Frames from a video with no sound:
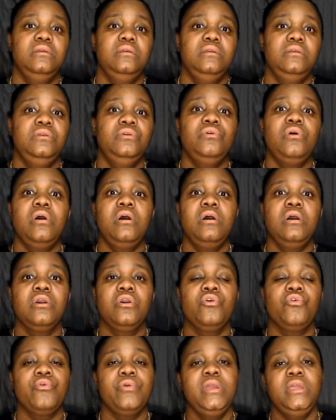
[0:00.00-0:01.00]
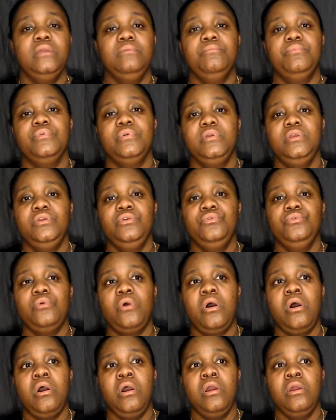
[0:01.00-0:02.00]
you are a creep. You
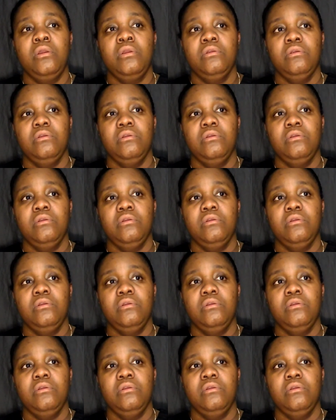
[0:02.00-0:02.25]
are